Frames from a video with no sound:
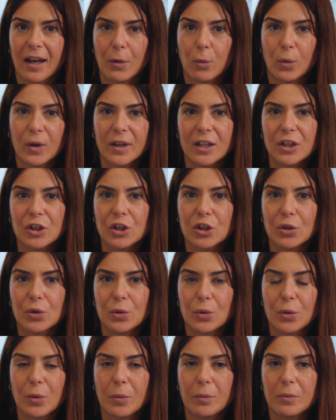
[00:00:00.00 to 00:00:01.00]
We need
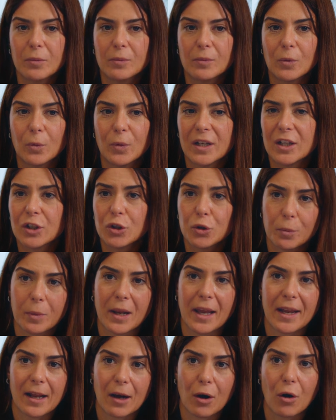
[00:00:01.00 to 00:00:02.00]
to
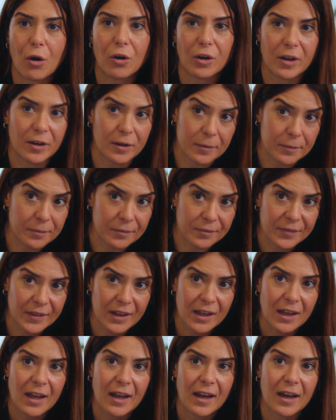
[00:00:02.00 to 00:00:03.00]
play along
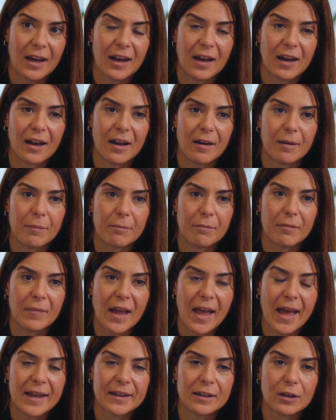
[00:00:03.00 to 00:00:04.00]

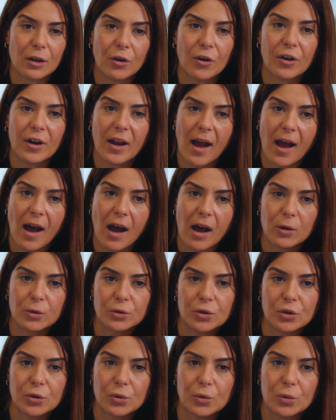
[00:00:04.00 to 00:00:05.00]
and learn
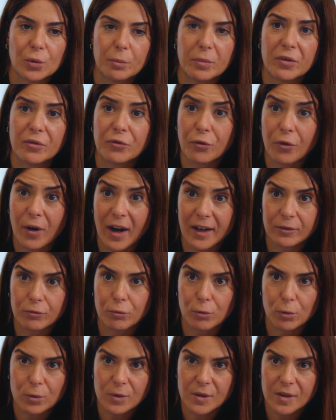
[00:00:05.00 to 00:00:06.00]
how to
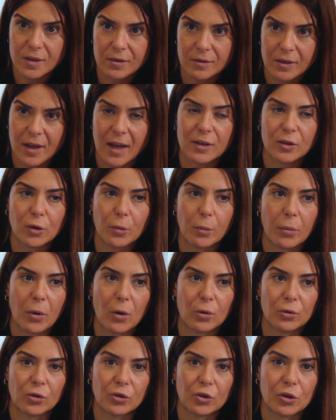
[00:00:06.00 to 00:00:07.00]
befriend rules as
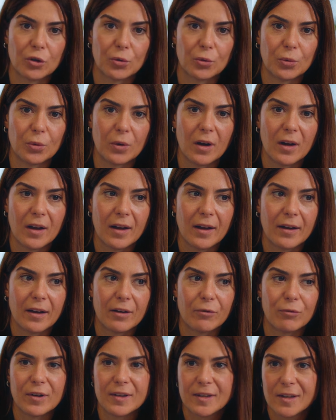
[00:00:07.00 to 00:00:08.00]
opposed to
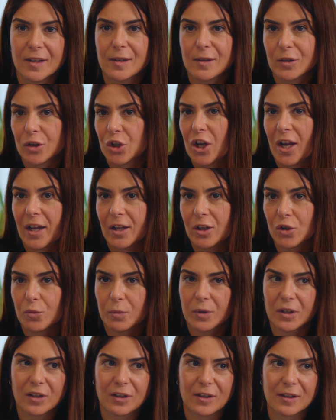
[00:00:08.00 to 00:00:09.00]
resist
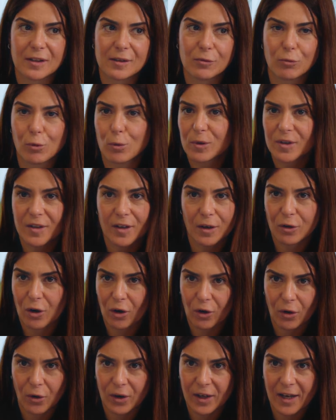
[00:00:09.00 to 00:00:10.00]
change, because rules are
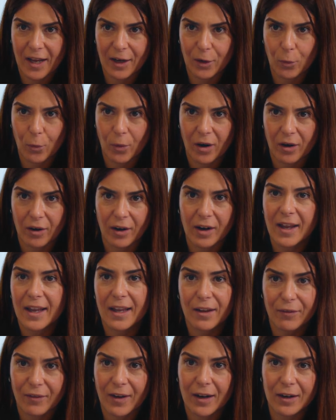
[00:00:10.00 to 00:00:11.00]
not going anywhere.
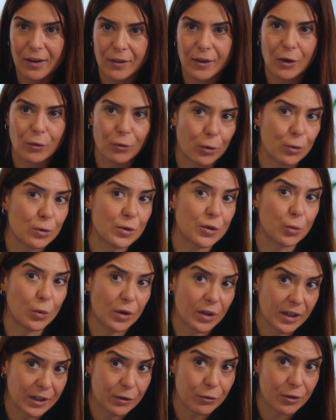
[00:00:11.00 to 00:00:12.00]
If anything, rules
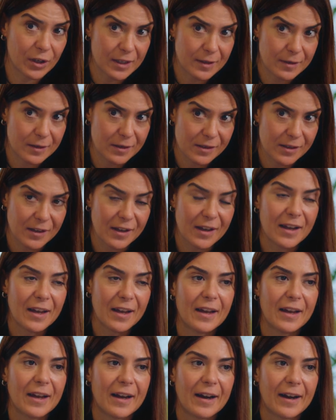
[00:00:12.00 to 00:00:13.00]
will increase.
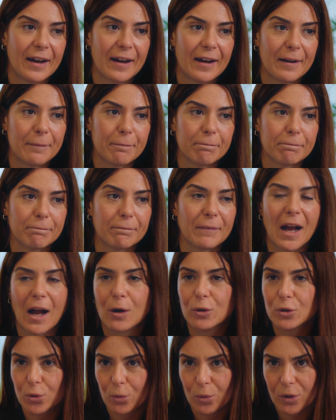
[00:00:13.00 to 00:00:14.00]
Yeah.
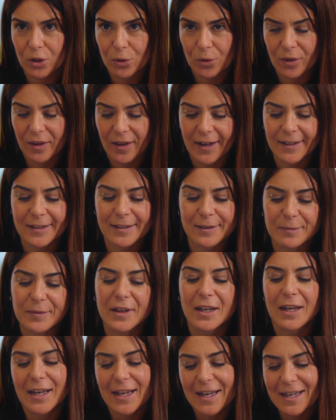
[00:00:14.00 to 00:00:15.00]
How do we do that?
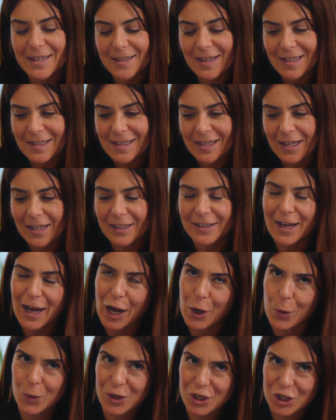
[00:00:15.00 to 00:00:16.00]
As I said,
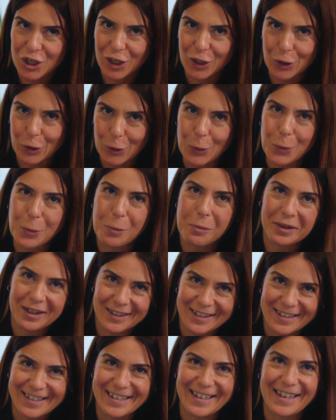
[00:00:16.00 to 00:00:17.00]
I wish I knew,
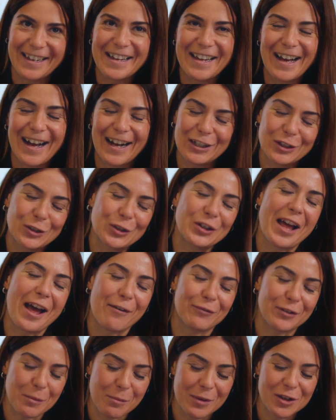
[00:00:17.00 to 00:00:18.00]
but I don't
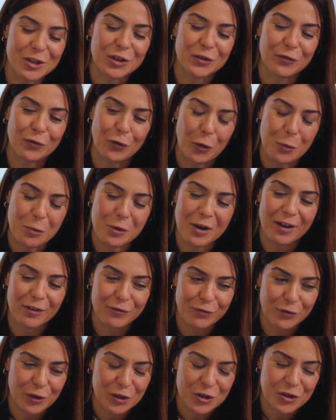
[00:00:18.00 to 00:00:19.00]
have the magic formula,
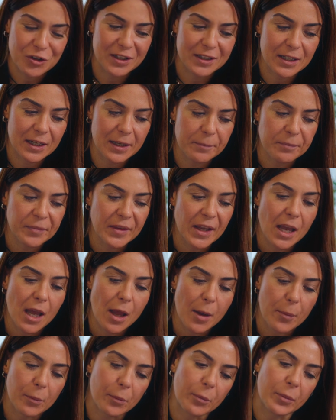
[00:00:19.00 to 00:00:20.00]
unfortunately.
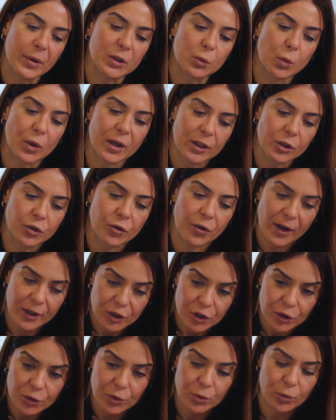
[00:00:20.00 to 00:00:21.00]
But what I
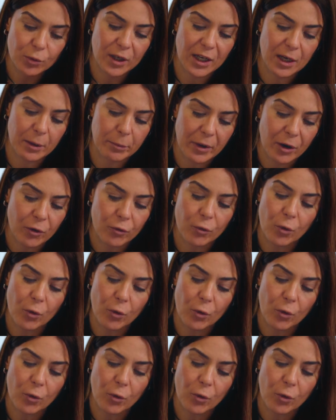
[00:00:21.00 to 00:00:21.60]
try to do in my